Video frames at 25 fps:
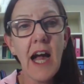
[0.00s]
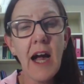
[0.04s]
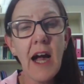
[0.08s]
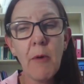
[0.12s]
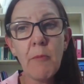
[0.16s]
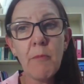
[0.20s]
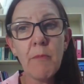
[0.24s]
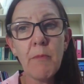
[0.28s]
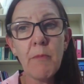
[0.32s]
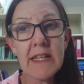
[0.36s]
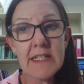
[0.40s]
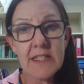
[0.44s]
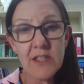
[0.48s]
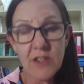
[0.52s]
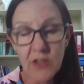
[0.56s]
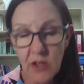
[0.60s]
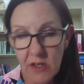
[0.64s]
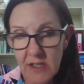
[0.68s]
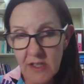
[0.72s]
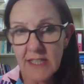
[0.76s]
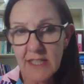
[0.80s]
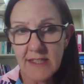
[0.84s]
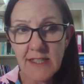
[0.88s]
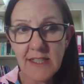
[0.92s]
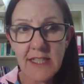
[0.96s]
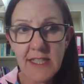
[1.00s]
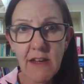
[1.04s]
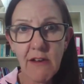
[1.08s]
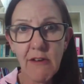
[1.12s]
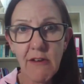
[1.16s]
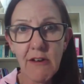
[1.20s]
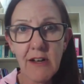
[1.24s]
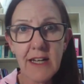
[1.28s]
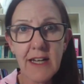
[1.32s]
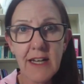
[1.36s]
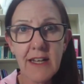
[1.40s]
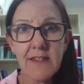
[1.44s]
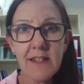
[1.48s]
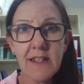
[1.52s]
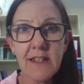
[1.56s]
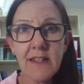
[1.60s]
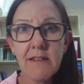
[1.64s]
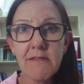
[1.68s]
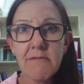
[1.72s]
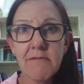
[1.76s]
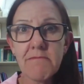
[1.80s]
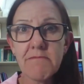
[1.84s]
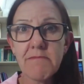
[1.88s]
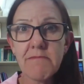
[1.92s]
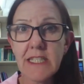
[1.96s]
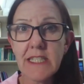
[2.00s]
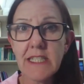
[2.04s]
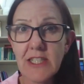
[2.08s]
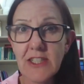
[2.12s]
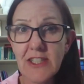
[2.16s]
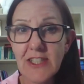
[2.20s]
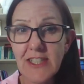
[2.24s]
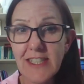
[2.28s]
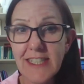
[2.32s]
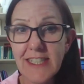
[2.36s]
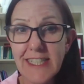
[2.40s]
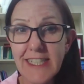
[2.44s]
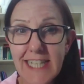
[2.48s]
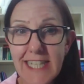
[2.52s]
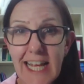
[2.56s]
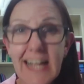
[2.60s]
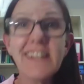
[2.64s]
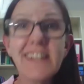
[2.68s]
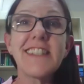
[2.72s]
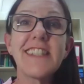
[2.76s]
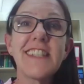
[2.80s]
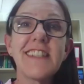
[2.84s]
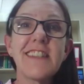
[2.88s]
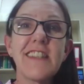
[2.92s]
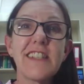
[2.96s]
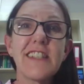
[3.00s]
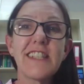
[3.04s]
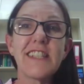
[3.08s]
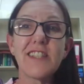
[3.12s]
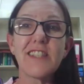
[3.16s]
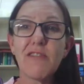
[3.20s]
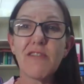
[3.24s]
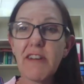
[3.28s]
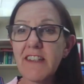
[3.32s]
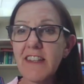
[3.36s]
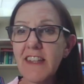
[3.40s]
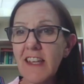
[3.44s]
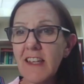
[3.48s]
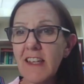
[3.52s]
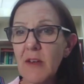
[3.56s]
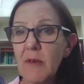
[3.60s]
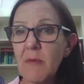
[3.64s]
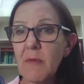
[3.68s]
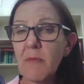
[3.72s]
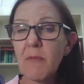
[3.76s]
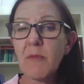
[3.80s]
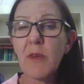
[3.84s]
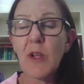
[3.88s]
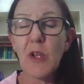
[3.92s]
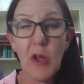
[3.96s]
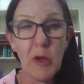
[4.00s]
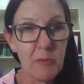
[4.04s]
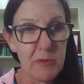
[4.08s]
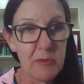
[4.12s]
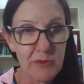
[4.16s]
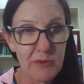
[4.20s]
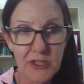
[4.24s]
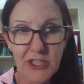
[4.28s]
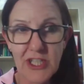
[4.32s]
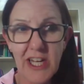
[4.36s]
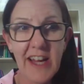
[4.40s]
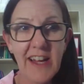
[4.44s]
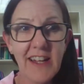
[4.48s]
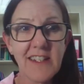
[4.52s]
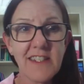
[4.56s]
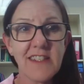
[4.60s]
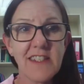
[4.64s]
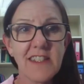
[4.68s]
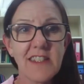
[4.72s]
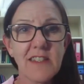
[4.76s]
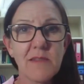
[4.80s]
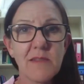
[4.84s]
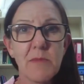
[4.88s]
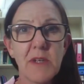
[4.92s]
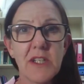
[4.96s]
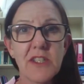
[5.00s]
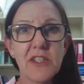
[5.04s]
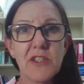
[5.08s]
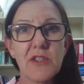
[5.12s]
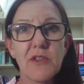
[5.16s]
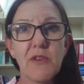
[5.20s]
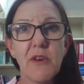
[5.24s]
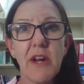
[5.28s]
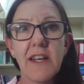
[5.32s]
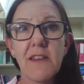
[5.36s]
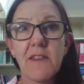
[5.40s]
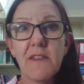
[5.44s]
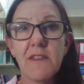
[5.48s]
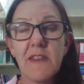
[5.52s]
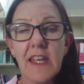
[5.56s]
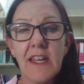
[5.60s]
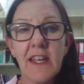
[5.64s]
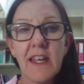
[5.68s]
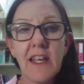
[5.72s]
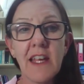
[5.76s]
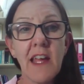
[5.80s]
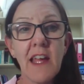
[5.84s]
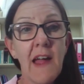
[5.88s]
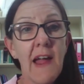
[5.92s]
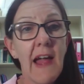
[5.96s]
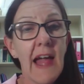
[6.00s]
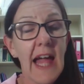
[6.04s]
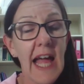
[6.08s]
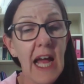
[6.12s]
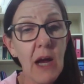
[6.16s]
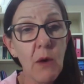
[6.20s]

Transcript: It's not necessarily the Indigenous hunting that is threatening them. Global change is a much greater thing.